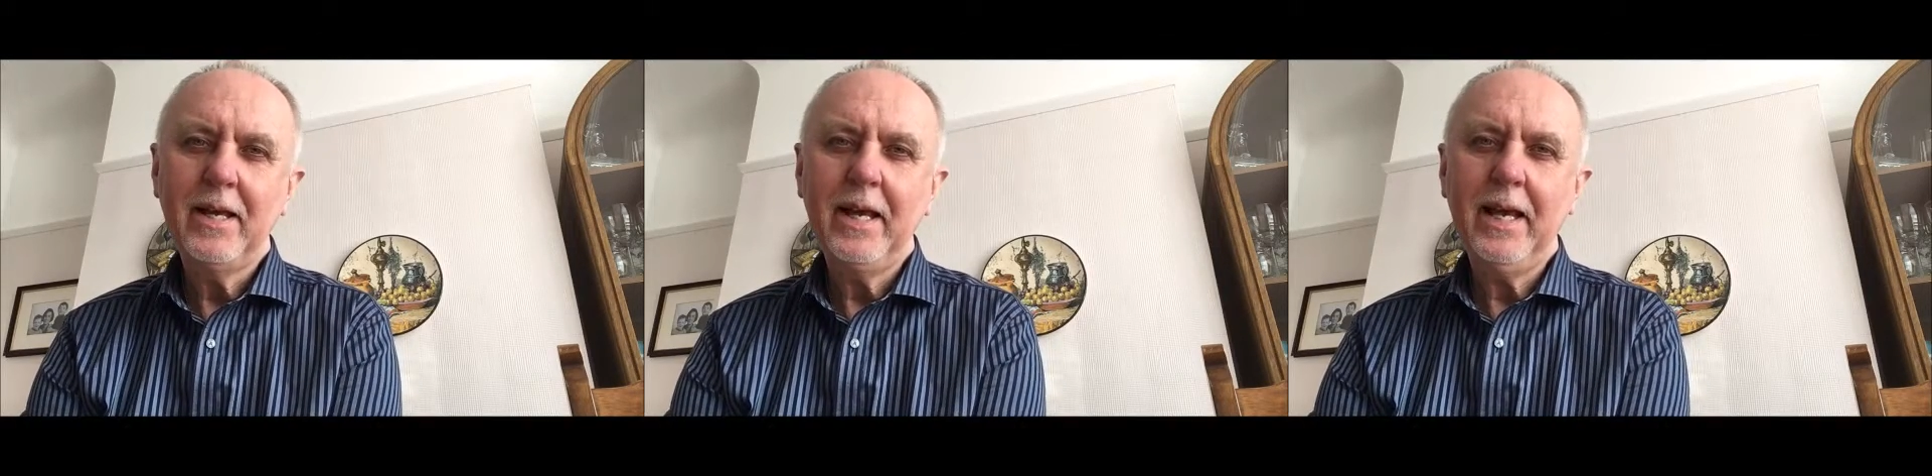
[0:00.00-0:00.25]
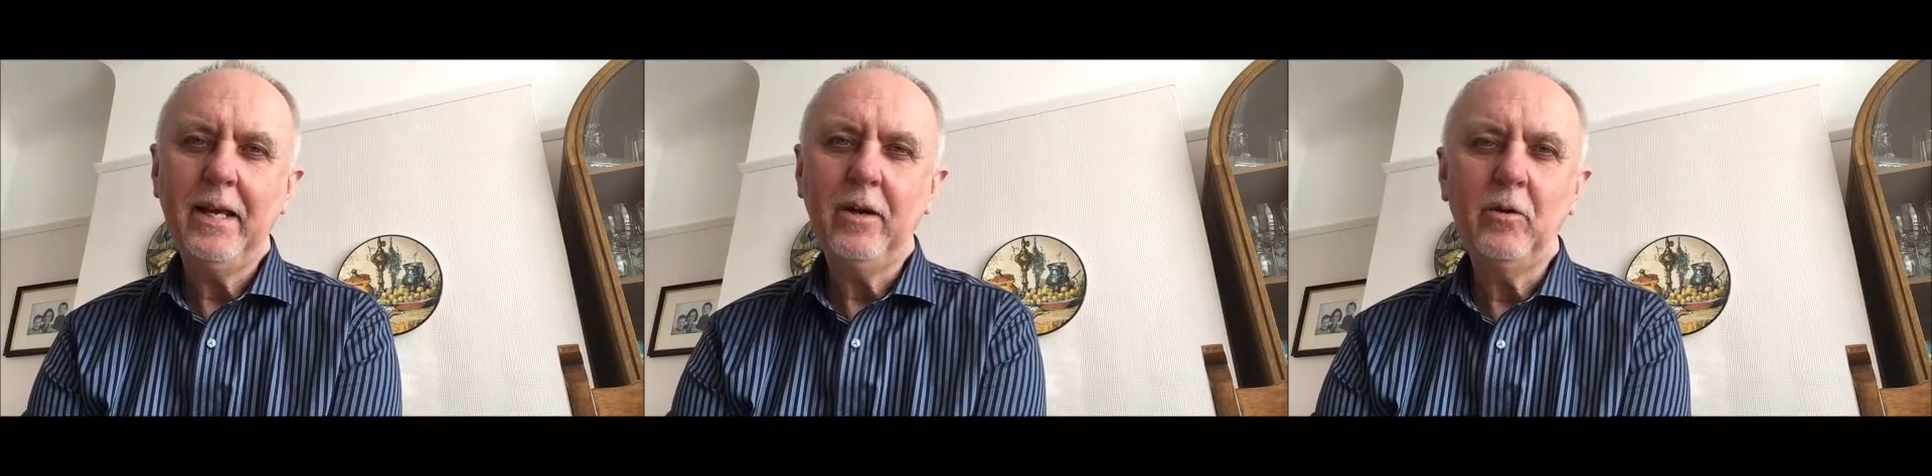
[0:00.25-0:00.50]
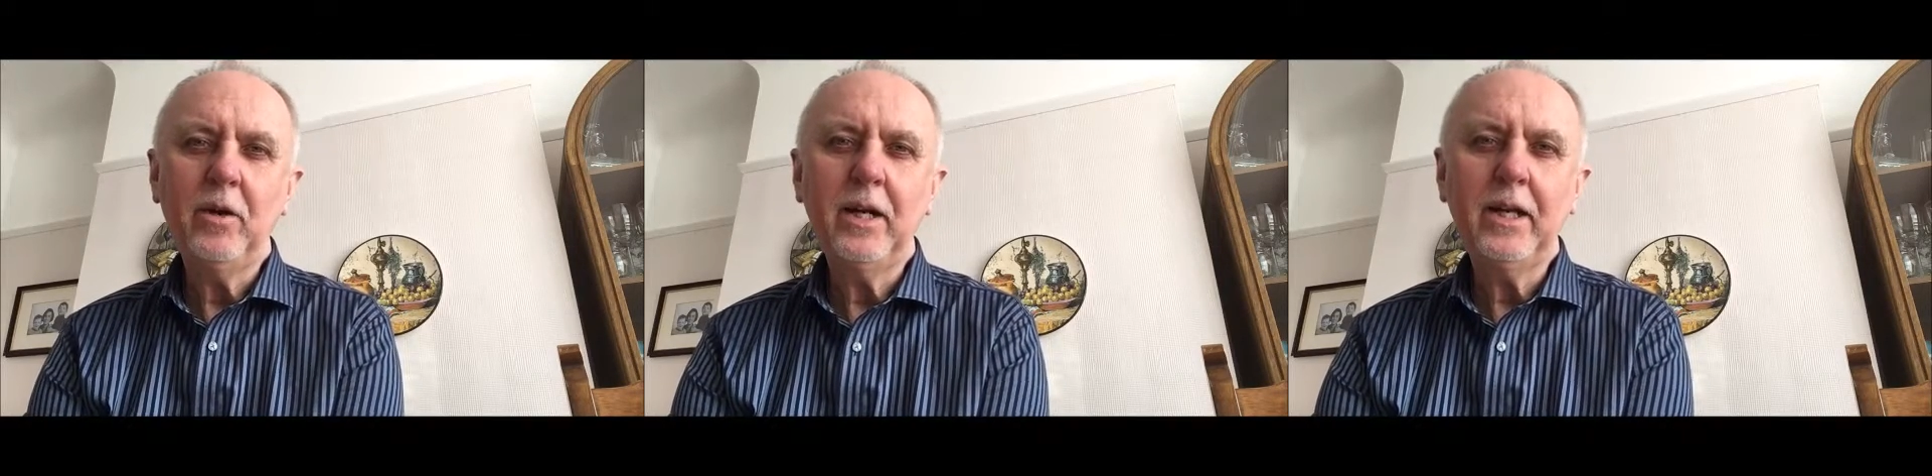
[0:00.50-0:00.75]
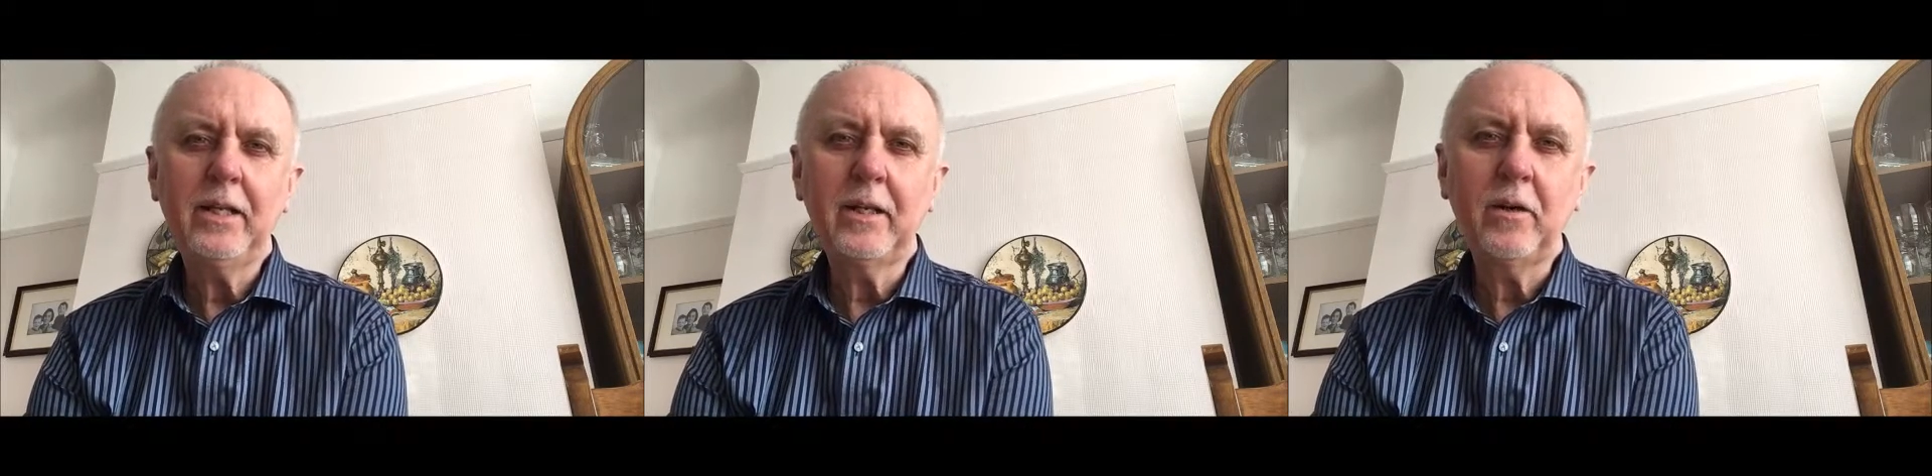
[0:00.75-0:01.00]
And I
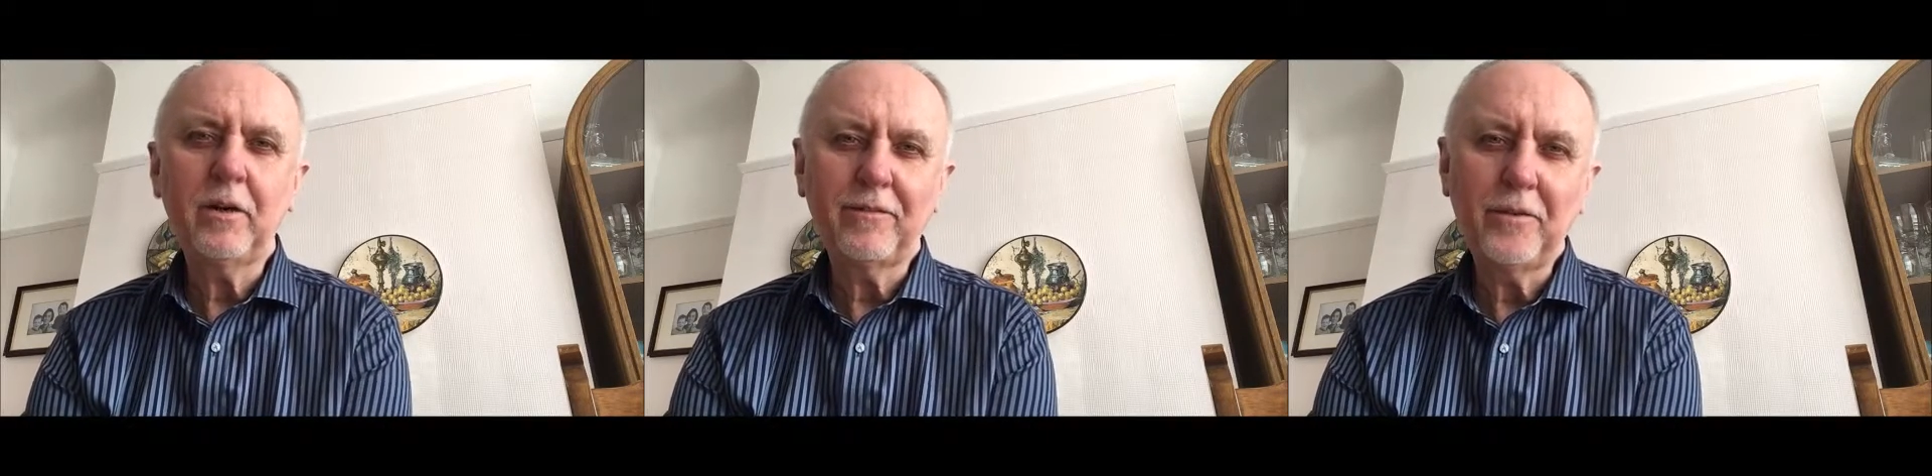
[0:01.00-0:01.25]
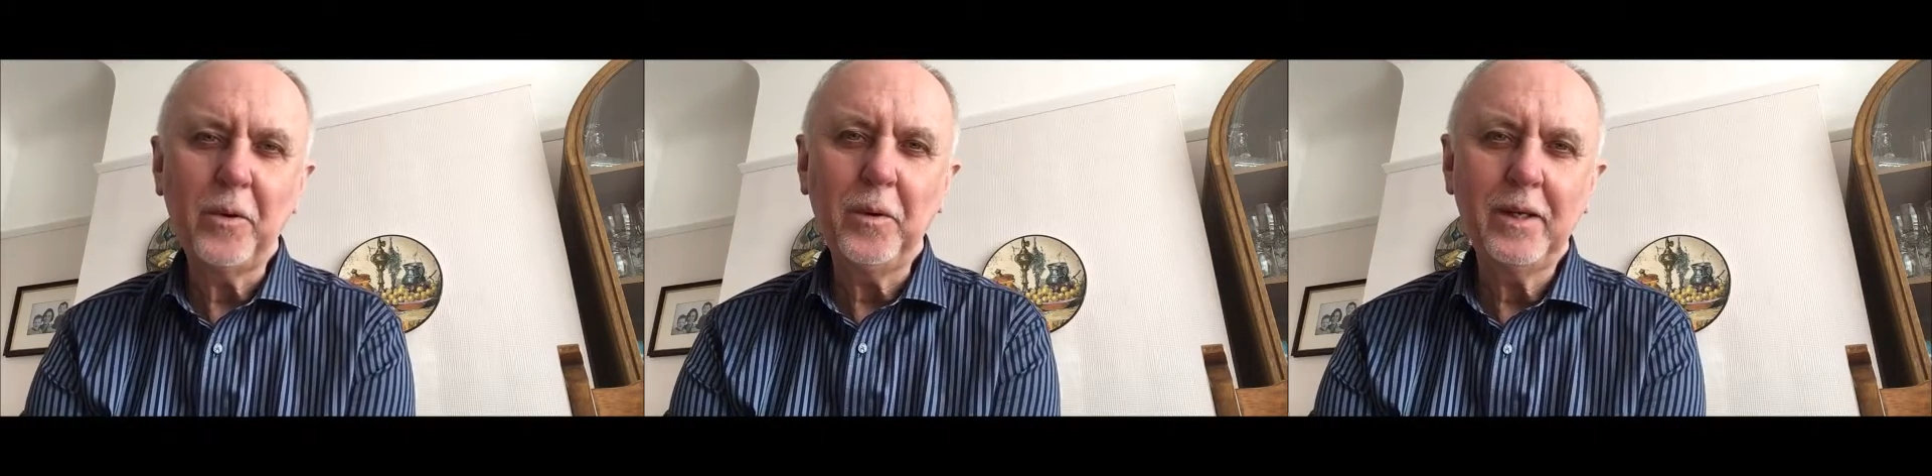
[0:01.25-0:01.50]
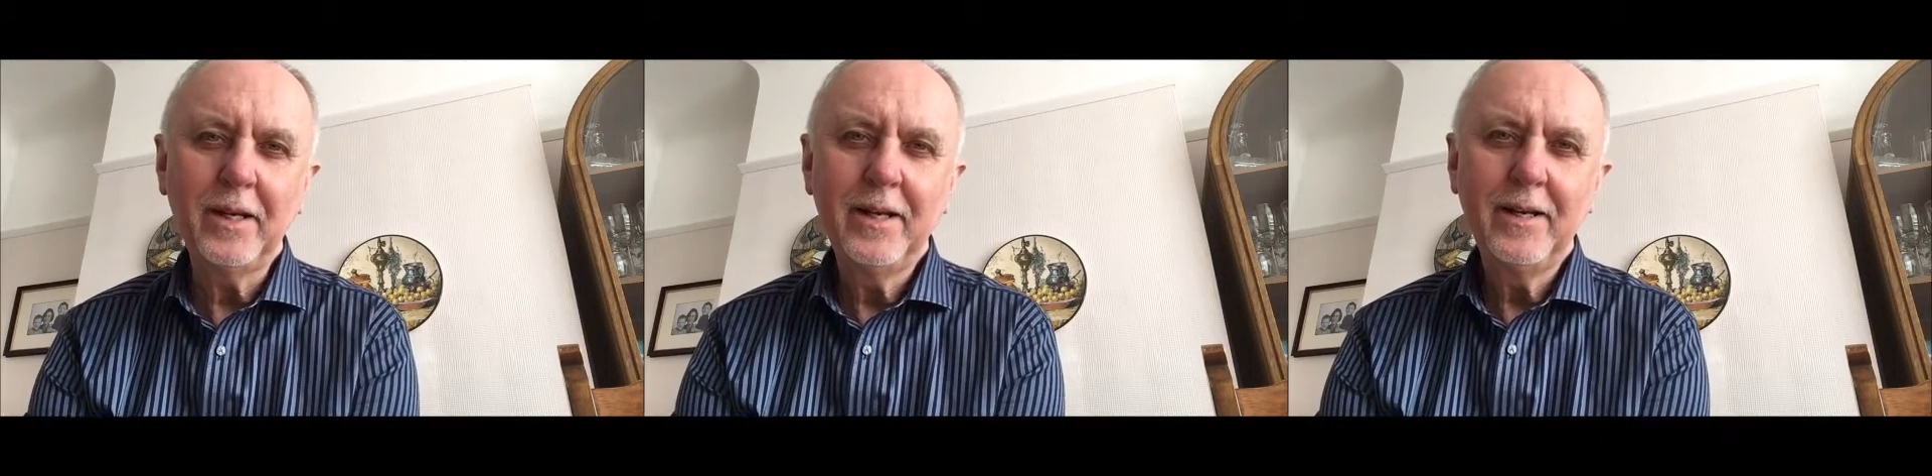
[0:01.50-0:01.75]
really do look forward